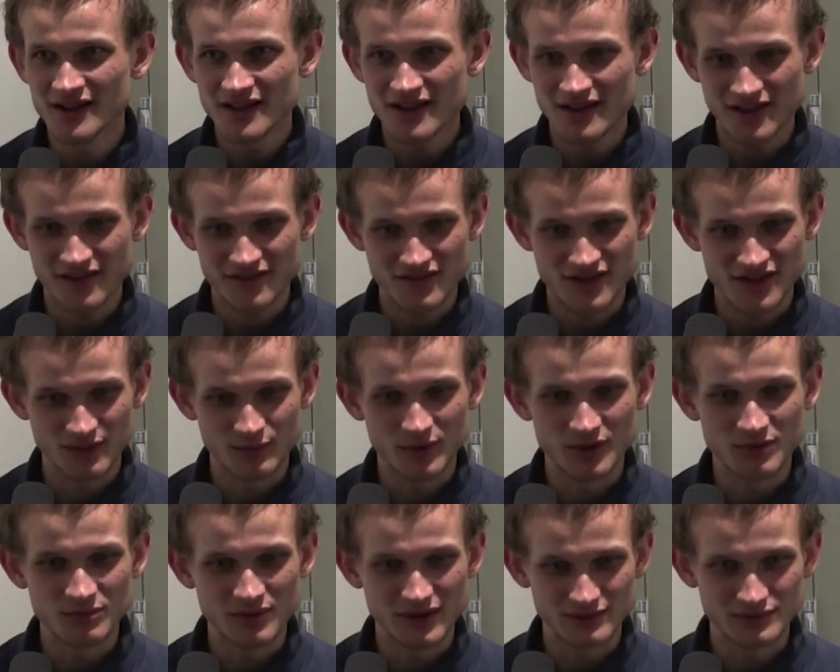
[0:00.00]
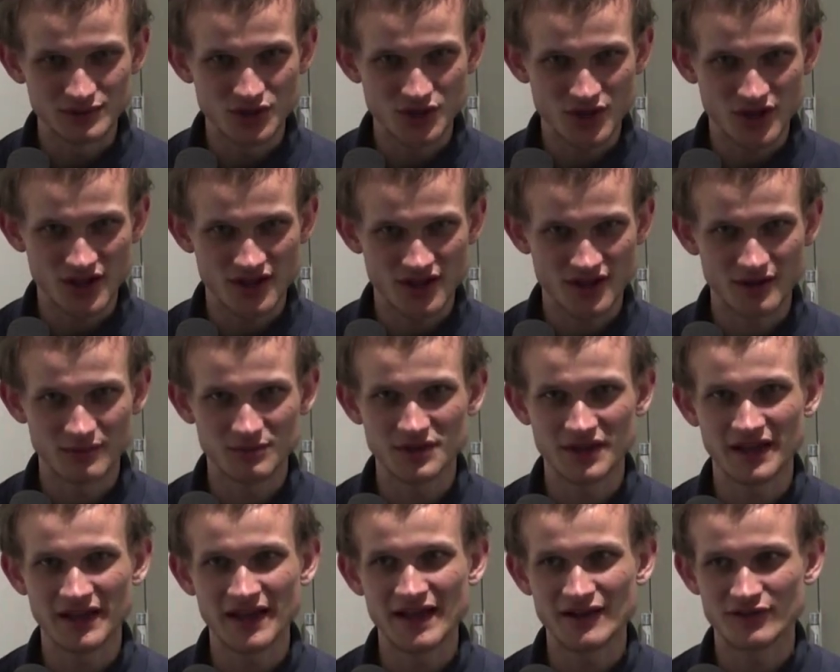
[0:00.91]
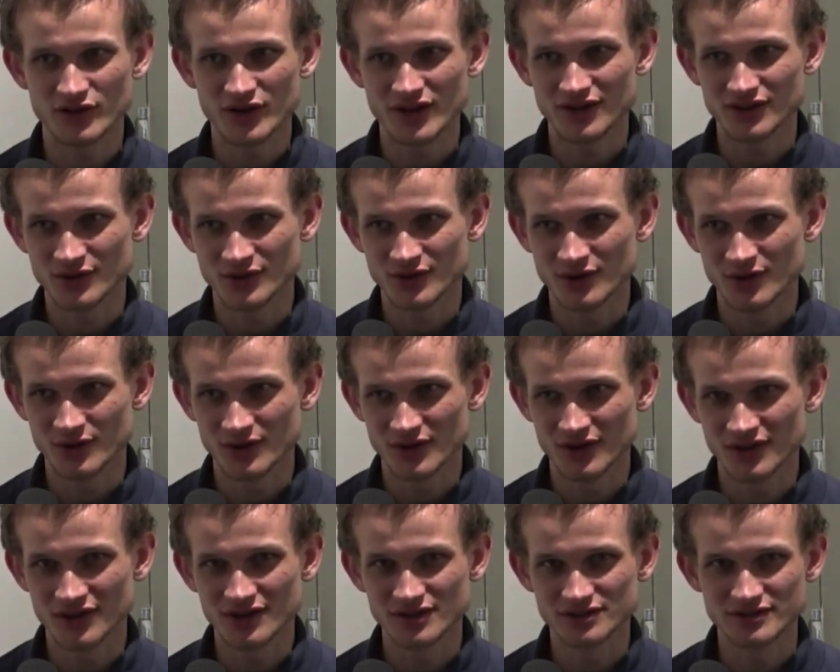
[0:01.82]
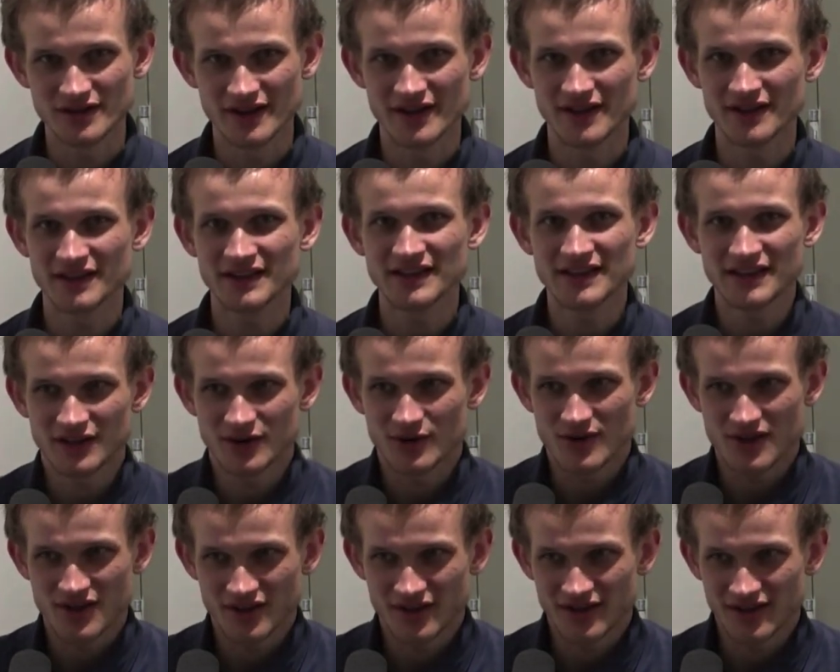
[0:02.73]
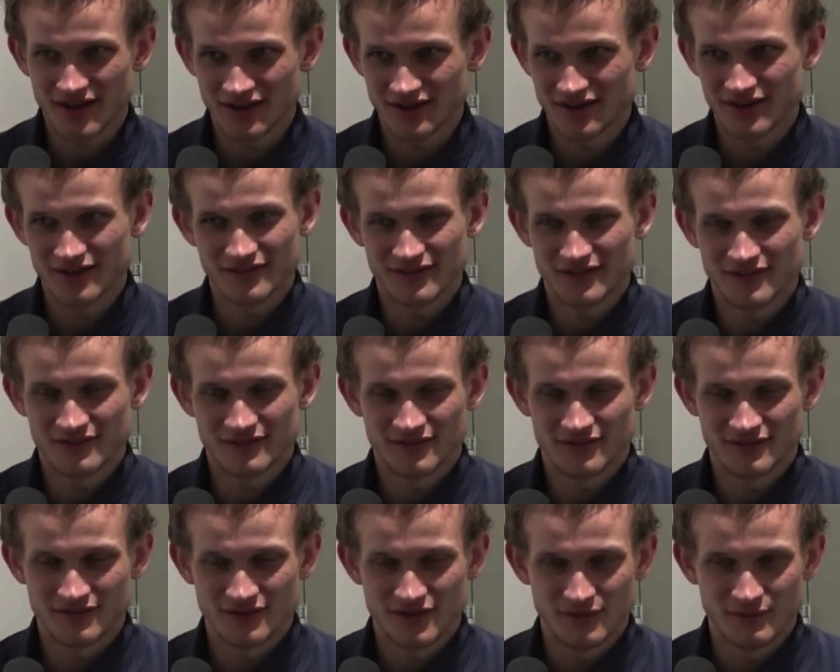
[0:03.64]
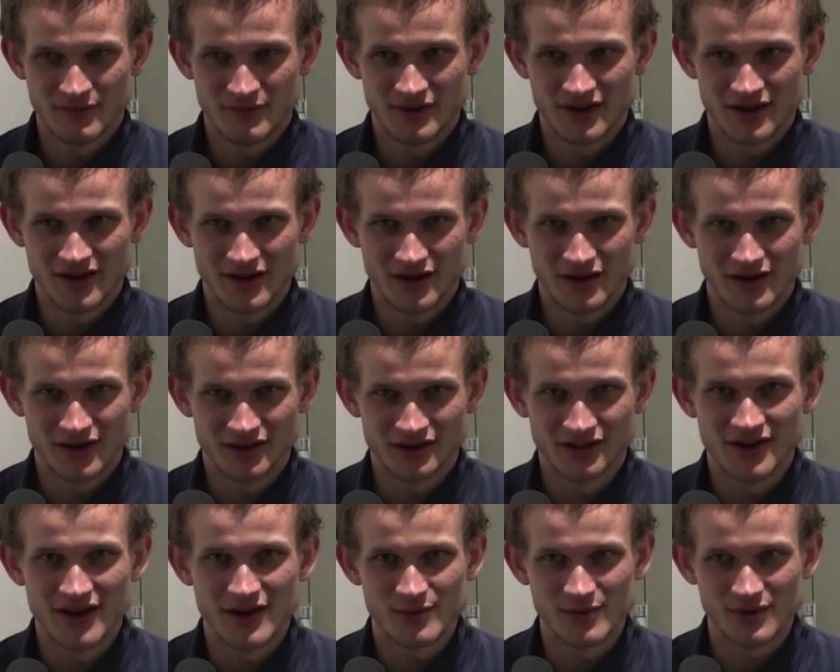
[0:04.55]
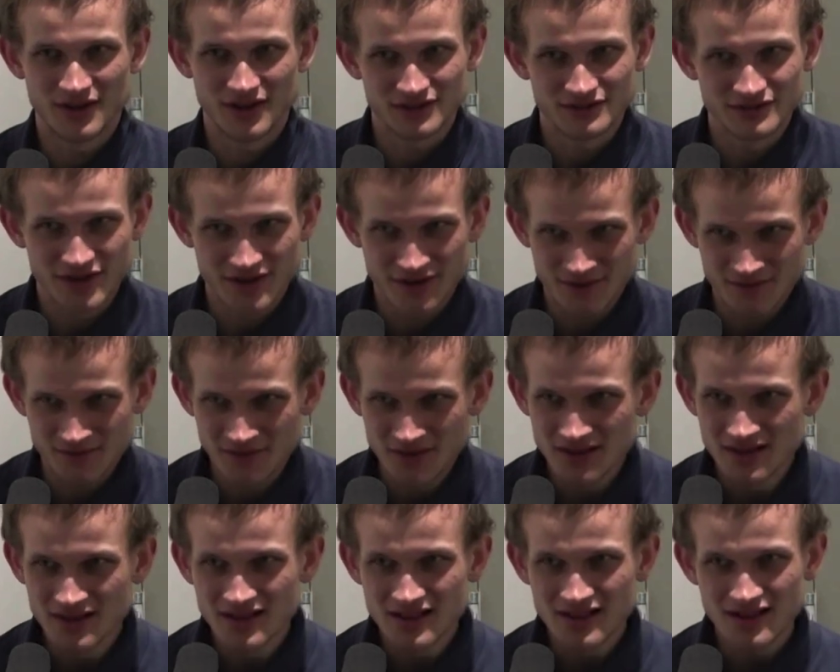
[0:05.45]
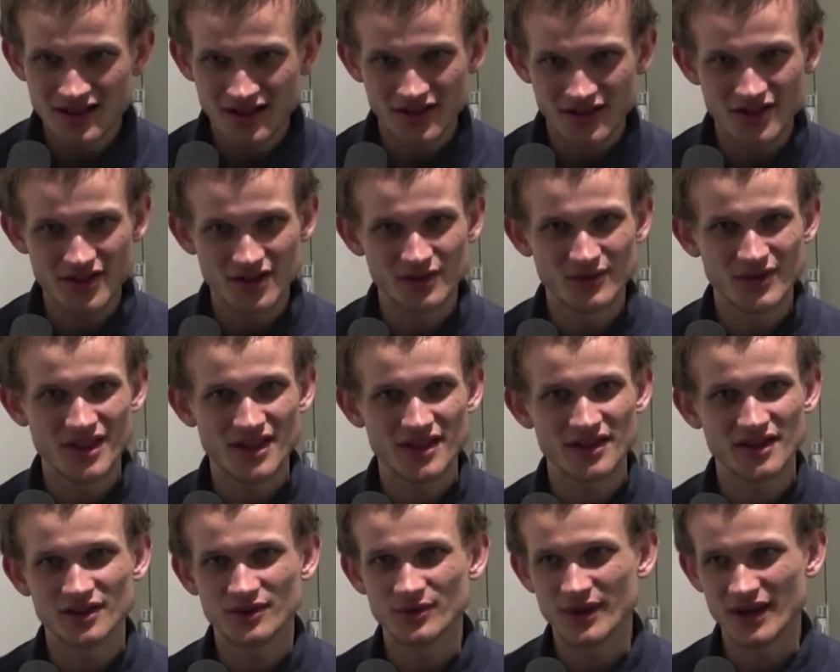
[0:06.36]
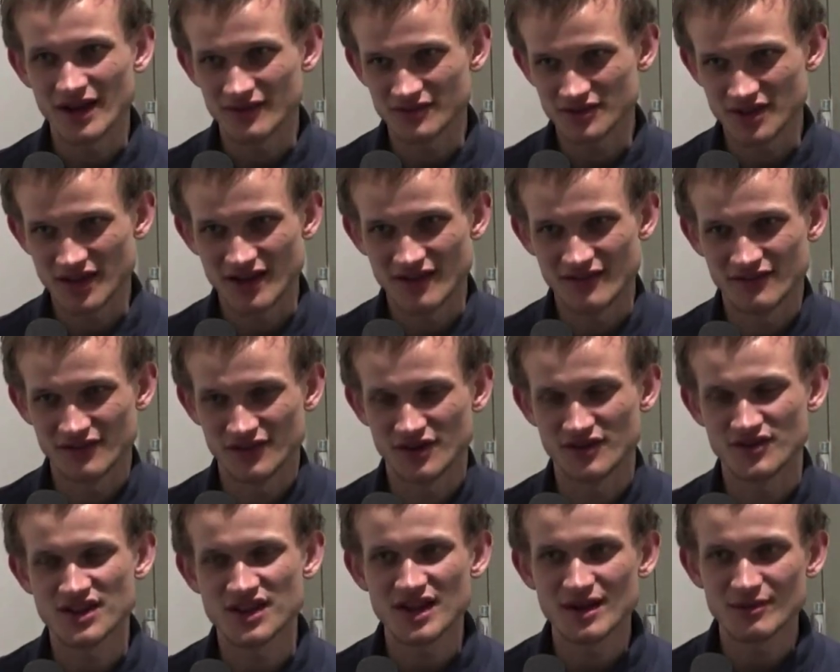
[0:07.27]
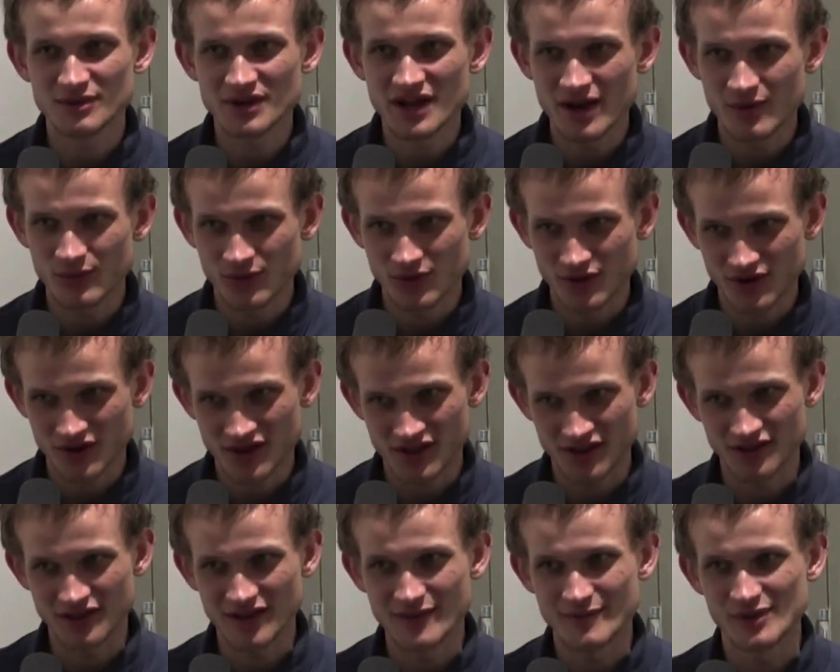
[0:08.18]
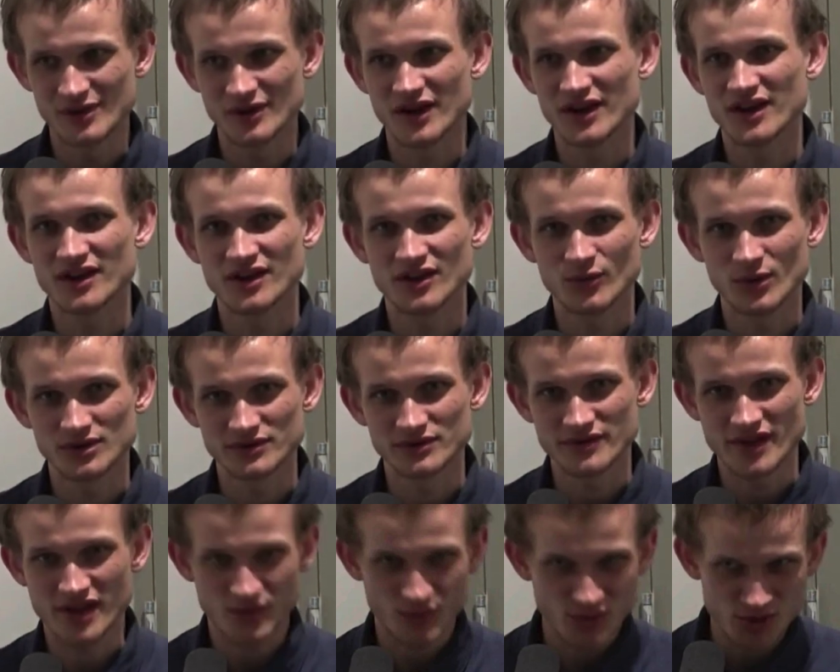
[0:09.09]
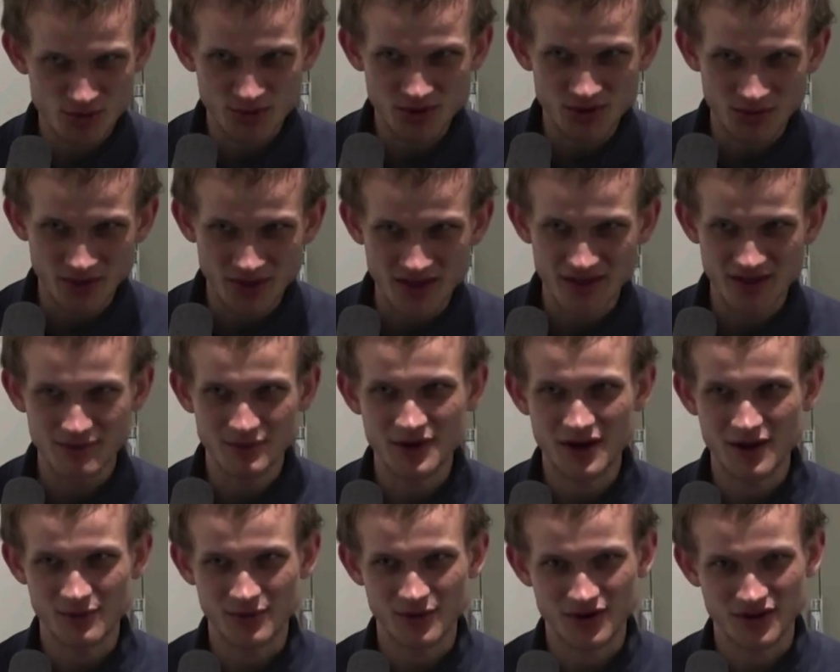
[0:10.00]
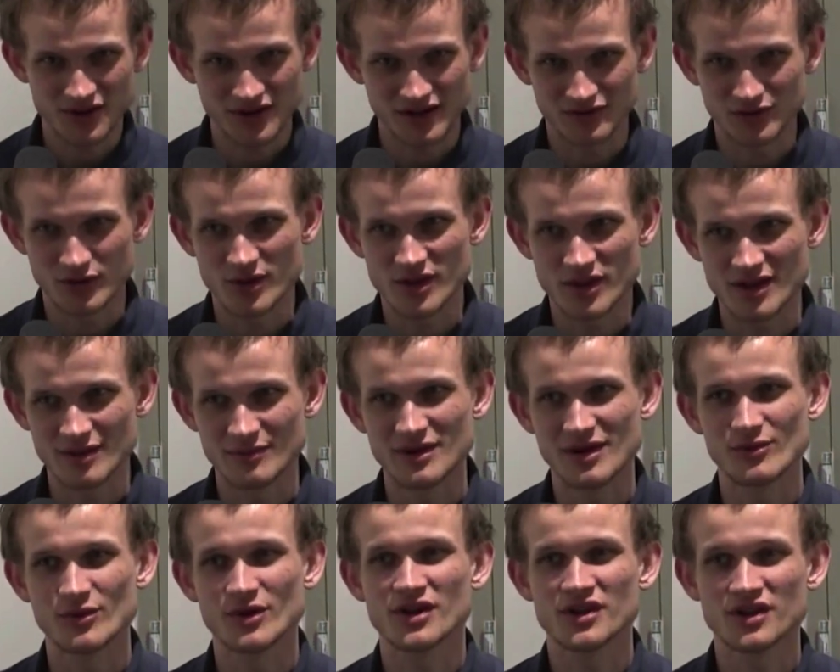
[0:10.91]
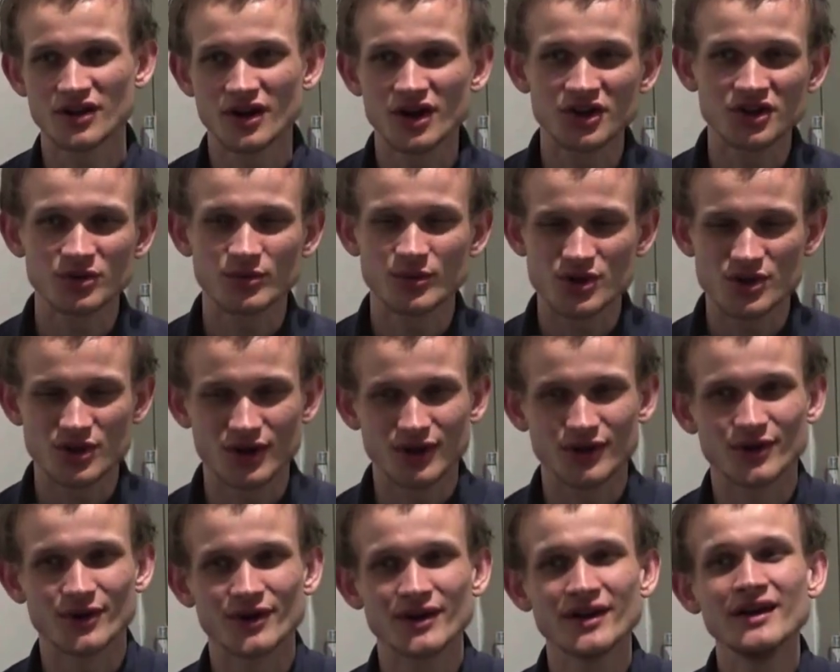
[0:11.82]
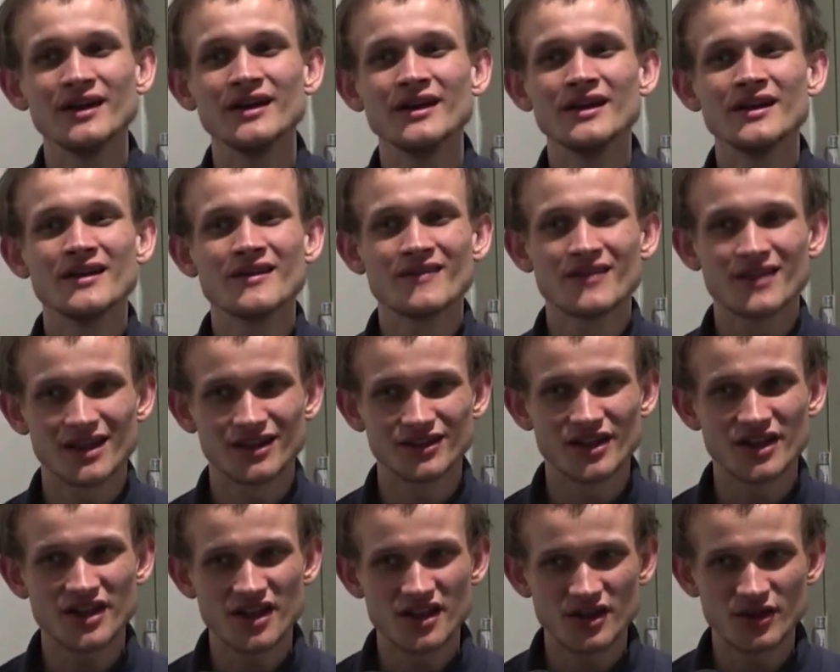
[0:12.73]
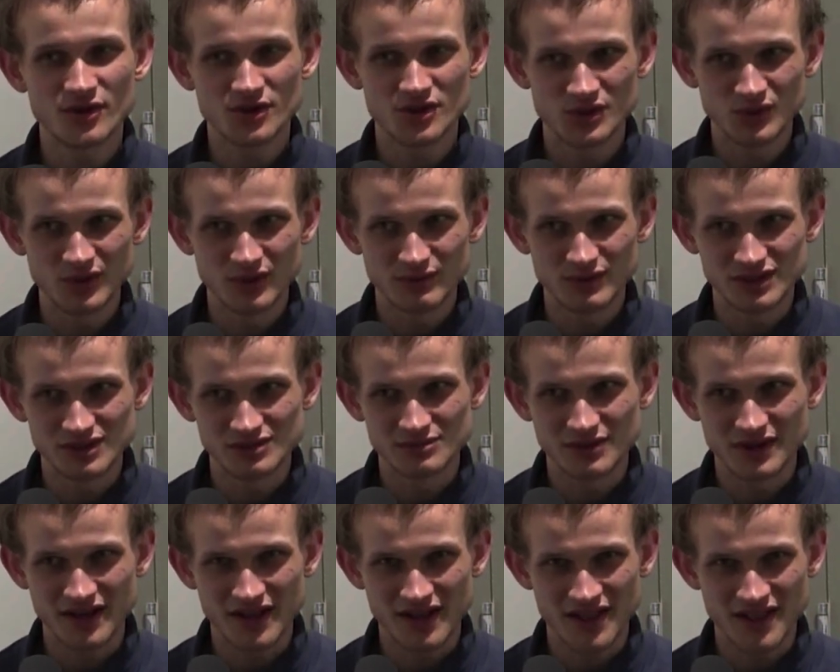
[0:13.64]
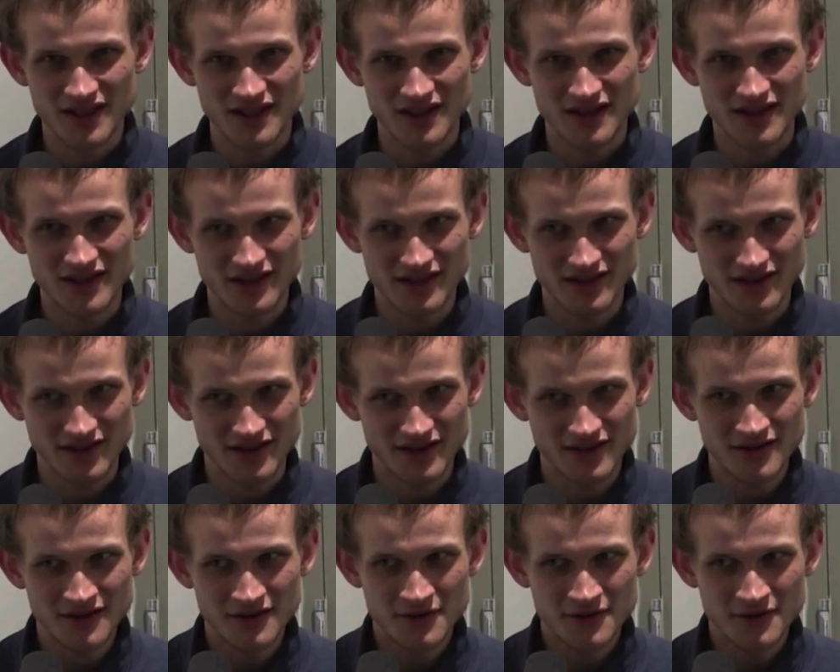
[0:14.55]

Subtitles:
if someone publishes something, every other node in the client hears it like from on the networking layer. And so instead, we have to have kind of subnetworks and the ability to quickly switch between subnetworks and have those subnetworks talk to each other. And this is all doable, but it's a